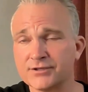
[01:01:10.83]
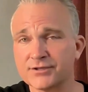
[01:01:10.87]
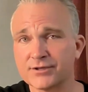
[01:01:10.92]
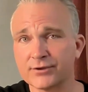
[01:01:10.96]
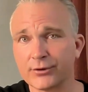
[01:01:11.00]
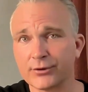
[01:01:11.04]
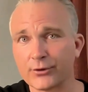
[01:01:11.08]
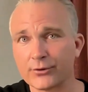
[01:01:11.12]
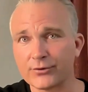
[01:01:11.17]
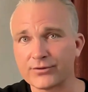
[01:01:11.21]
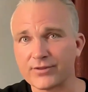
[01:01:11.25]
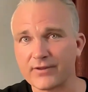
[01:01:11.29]
to
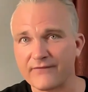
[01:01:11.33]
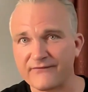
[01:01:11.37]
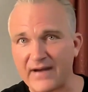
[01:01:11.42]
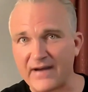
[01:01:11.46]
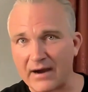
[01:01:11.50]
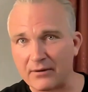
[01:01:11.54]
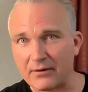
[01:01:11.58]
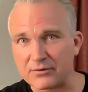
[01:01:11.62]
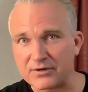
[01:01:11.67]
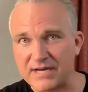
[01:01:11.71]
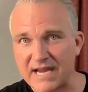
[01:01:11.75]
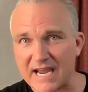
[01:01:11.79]
learn the
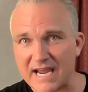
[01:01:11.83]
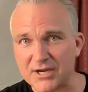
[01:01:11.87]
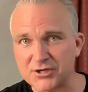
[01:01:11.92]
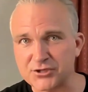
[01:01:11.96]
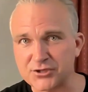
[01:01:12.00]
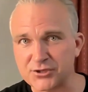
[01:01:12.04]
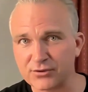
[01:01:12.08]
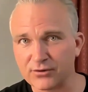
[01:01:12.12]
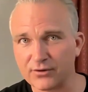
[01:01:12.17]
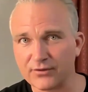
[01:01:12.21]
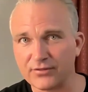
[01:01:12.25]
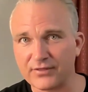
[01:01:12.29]

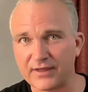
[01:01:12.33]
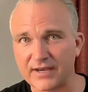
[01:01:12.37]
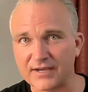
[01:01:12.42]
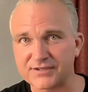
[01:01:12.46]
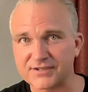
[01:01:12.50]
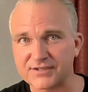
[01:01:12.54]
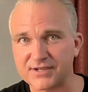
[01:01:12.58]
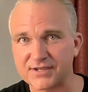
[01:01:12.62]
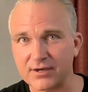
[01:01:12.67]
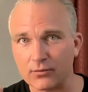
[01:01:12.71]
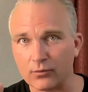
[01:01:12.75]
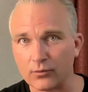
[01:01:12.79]
foundational
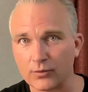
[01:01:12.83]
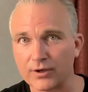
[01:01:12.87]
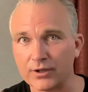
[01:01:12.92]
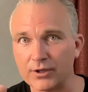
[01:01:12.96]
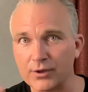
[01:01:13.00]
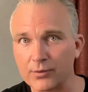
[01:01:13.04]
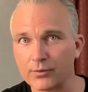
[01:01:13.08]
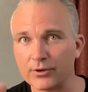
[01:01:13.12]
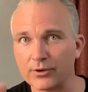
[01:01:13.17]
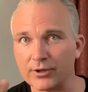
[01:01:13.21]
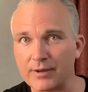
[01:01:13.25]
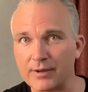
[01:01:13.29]
things that
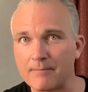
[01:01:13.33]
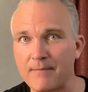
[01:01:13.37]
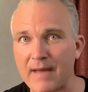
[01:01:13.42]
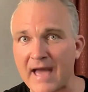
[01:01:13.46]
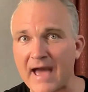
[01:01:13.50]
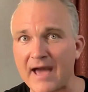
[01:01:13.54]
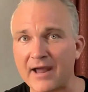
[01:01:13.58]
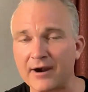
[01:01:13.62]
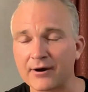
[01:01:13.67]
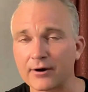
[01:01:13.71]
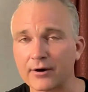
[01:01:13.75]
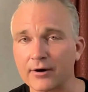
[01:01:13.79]
really, really
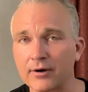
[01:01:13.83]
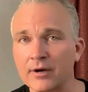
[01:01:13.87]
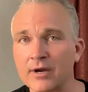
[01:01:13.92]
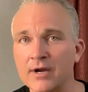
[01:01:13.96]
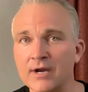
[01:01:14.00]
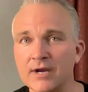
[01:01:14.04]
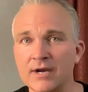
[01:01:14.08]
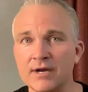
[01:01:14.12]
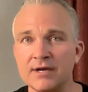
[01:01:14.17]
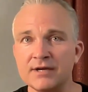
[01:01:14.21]
matter